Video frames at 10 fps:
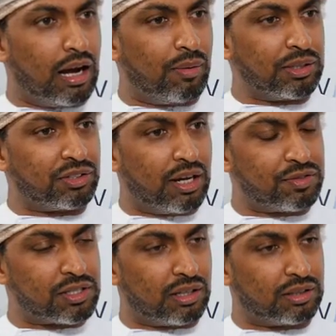Our drive
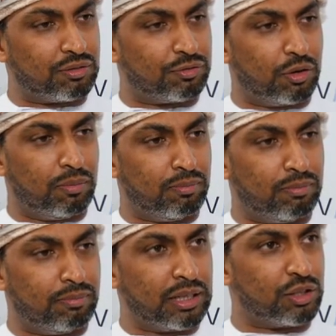started from
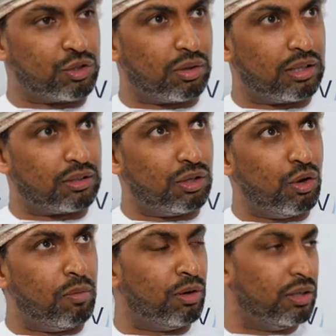making sure that
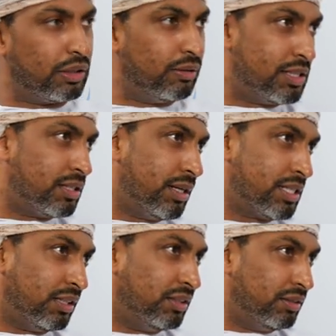no molecule is
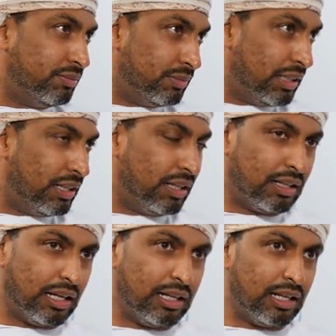wasted.
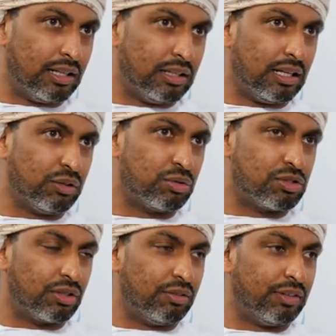That was
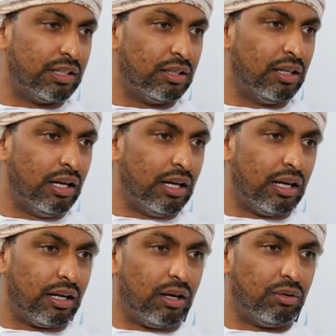driven
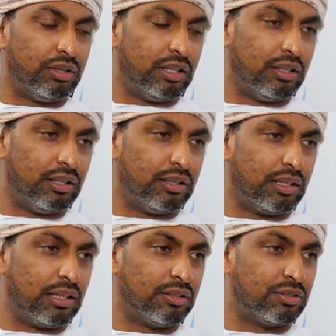around the
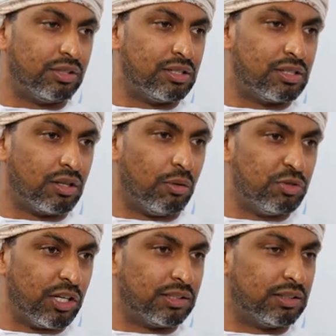country's
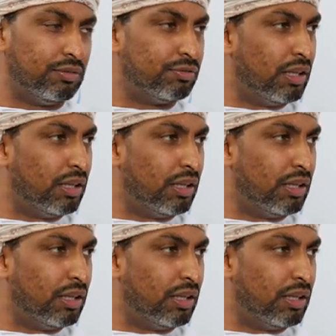objective